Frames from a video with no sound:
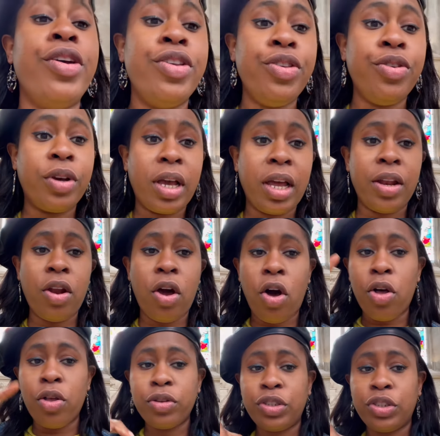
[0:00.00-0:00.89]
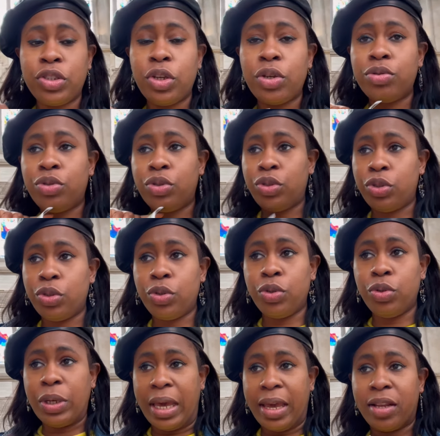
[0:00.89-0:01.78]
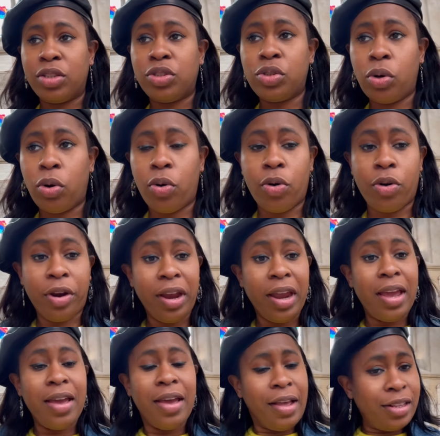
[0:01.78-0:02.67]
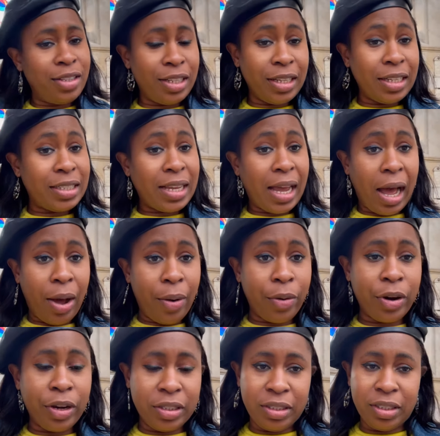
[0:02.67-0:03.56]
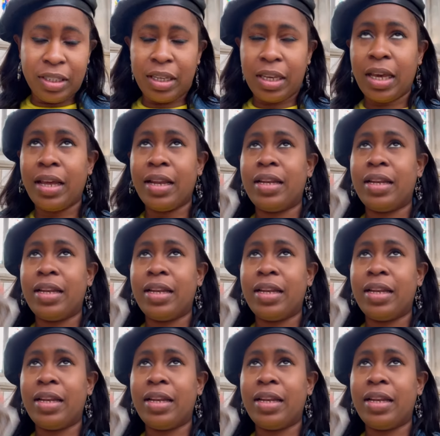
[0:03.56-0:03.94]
you can also do a tour to the tower to get